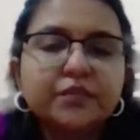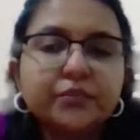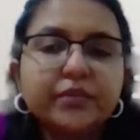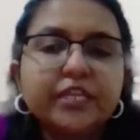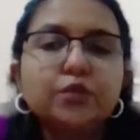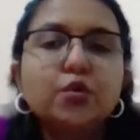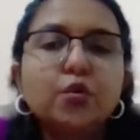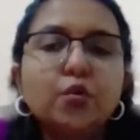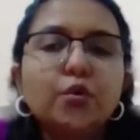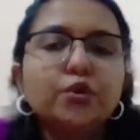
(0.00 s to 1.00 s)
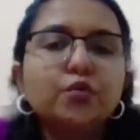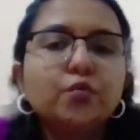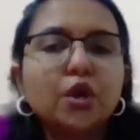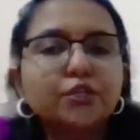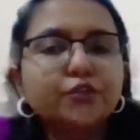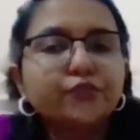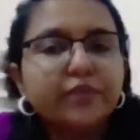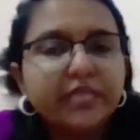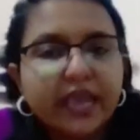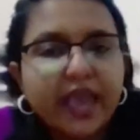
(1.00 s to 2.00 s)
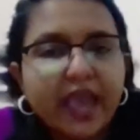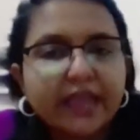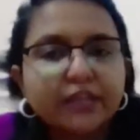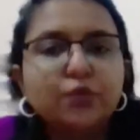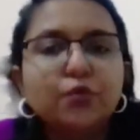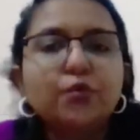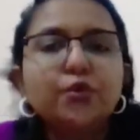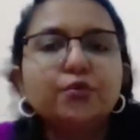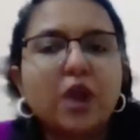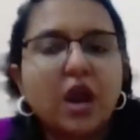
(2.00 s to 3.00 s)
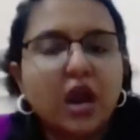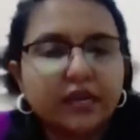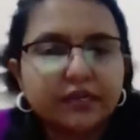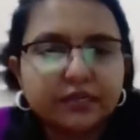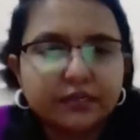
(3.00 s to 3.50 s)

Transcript: between who you want to be and who you are.